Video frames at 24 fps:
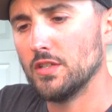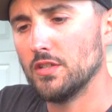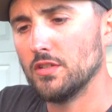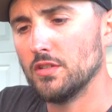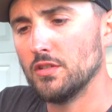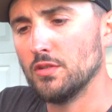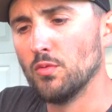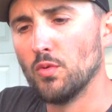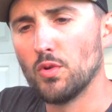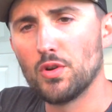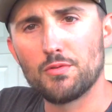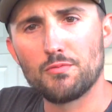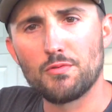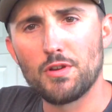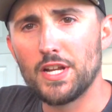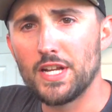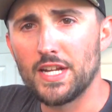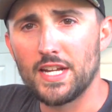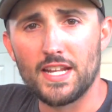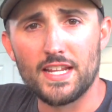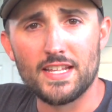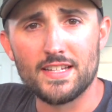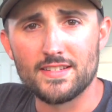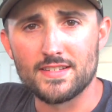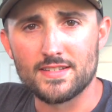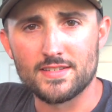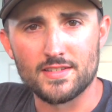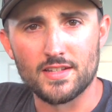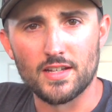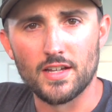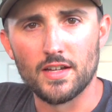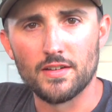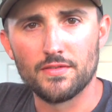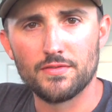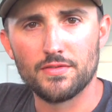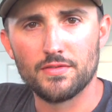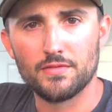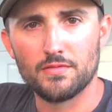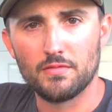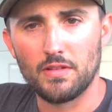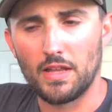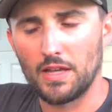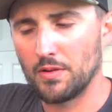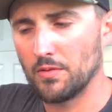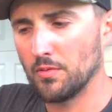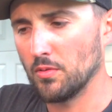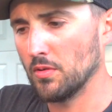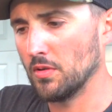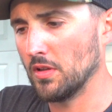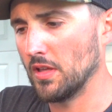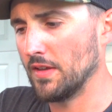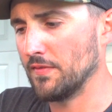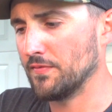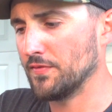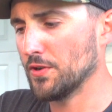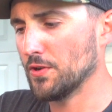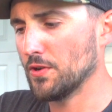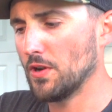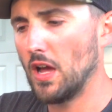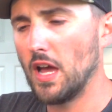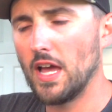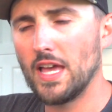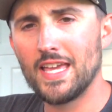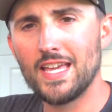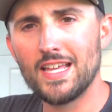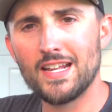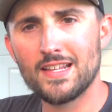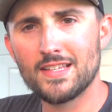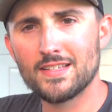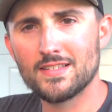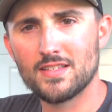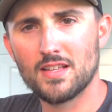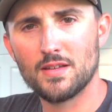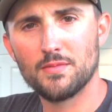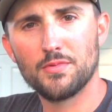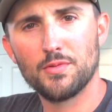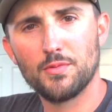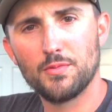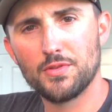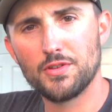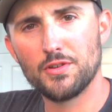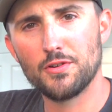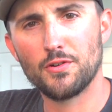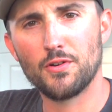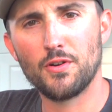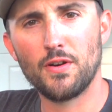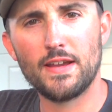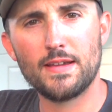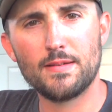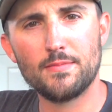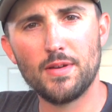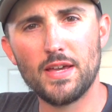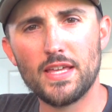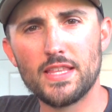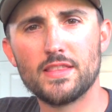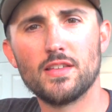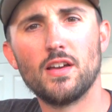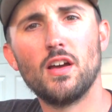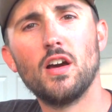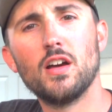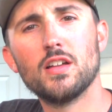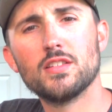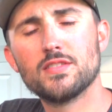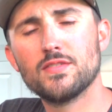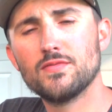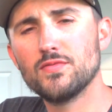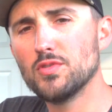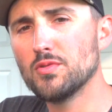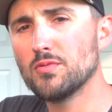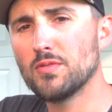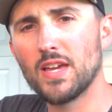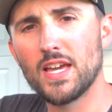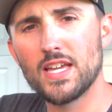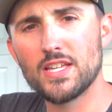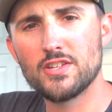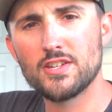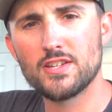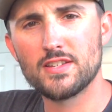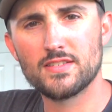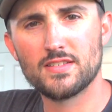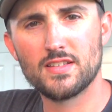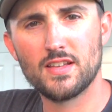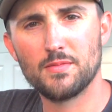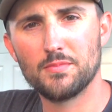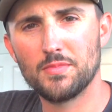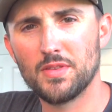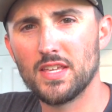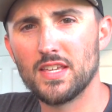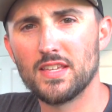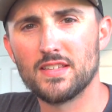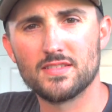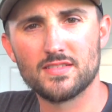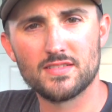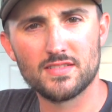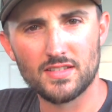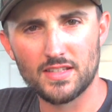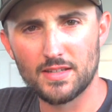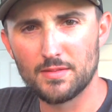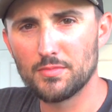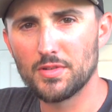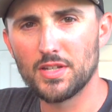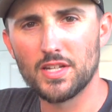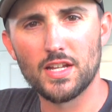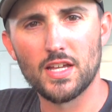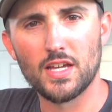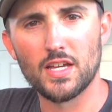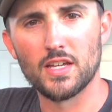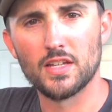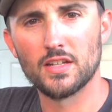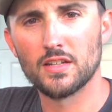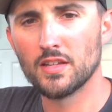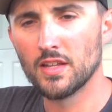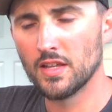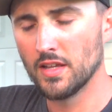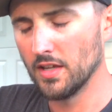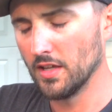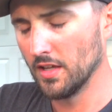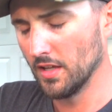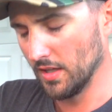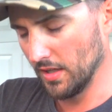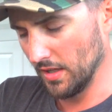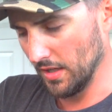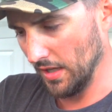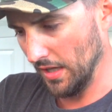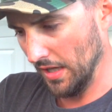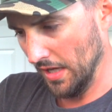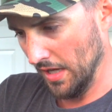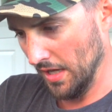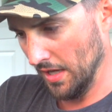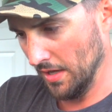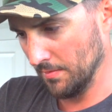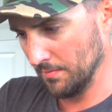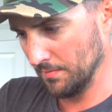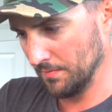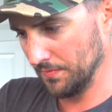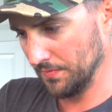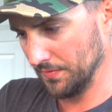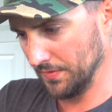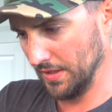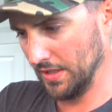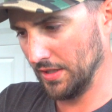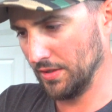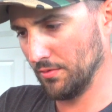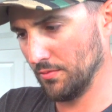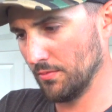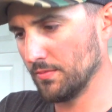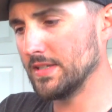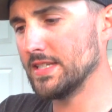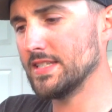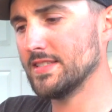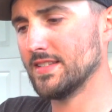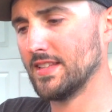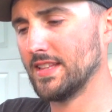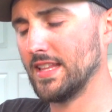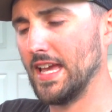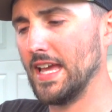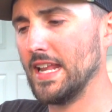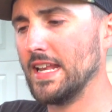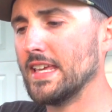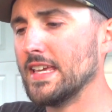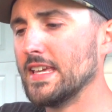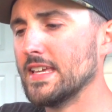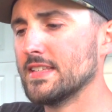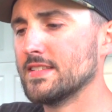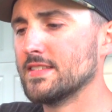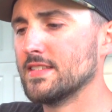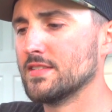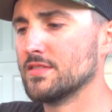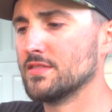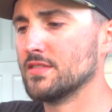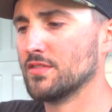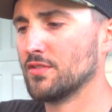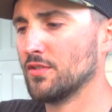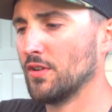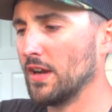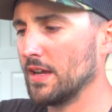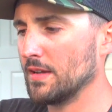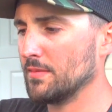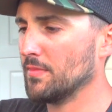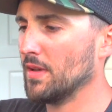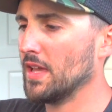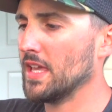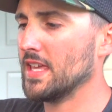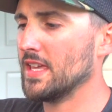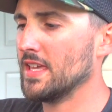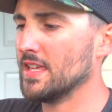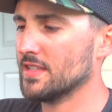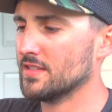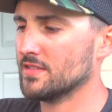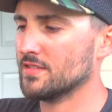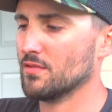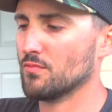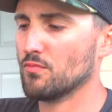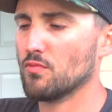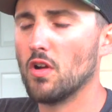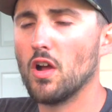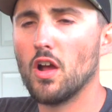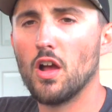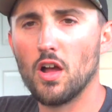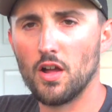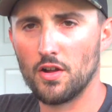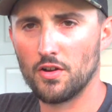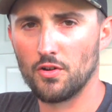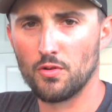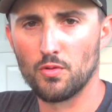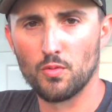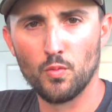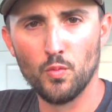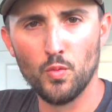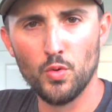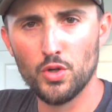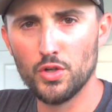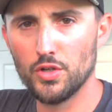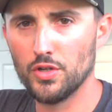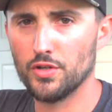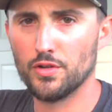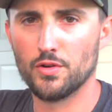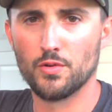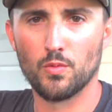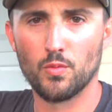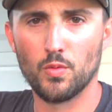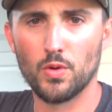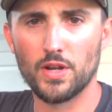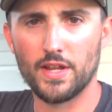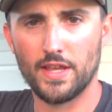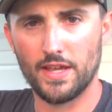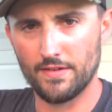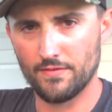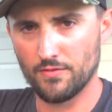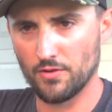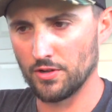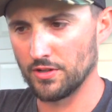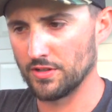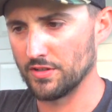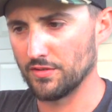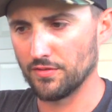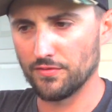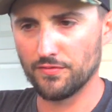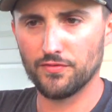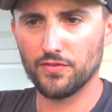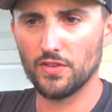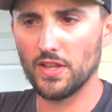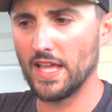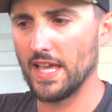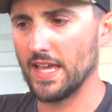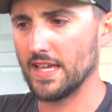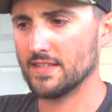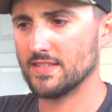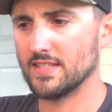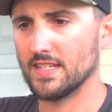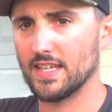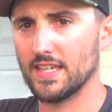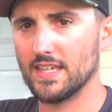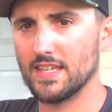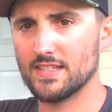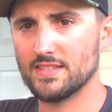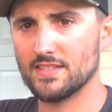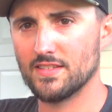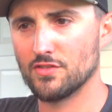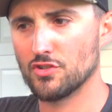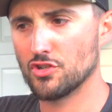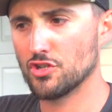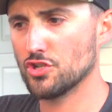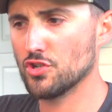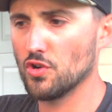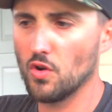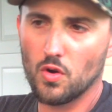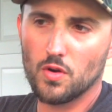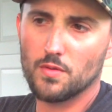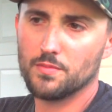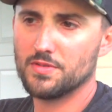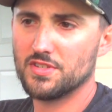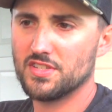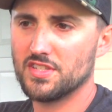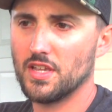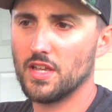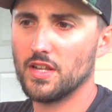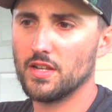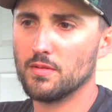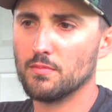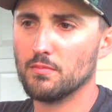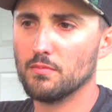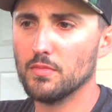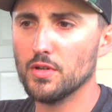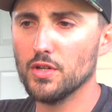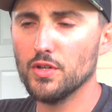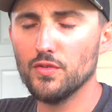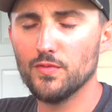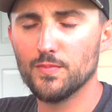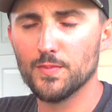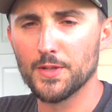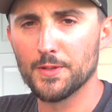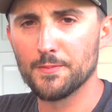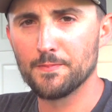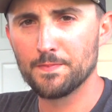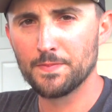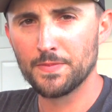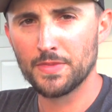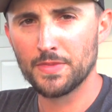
You want to run it into stuff. Like if you're not hitting something with your crankbait, the odds of you catching something is slim to none. And the reason that is the crankbait hits a rock or wood or whatever and deflects, and it gets a sharp sudden movement,